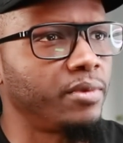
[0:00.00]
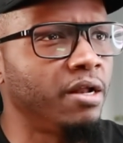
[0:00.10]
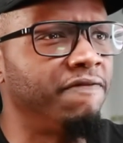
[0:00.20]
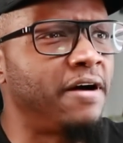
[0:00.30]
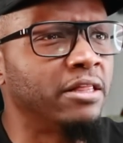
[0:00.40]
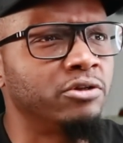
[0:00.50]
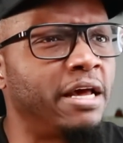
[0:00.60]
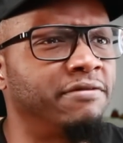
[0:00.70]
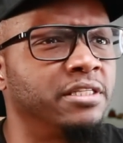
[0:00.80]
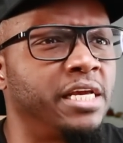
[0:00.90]
Fathers
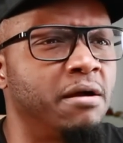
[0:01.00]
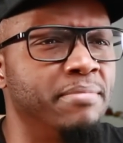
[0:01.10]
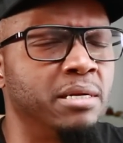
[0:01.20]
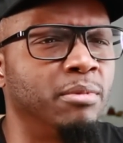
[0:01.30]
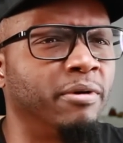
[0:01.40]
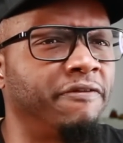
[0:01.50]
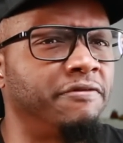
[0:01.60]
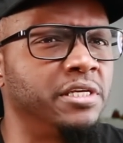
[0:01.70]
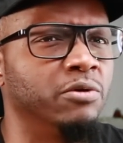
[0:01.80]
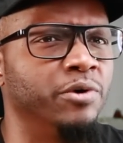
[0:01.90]
have to take a minimum of
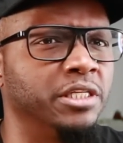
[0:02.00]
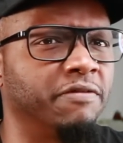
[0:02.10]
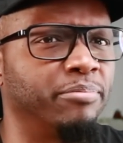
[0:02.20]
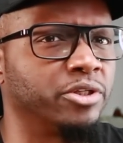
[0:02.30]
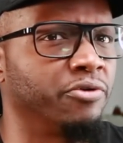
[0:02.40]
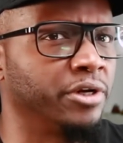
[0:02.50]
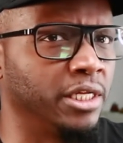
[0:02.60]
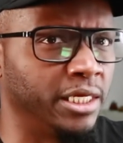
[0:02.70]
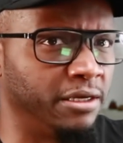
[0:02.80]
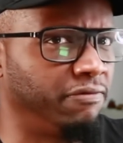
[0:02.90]
15 weeks of paternity
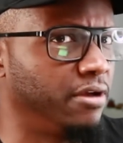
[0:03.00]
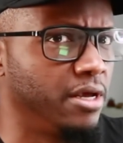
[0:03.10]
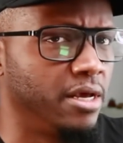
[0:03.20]
leave.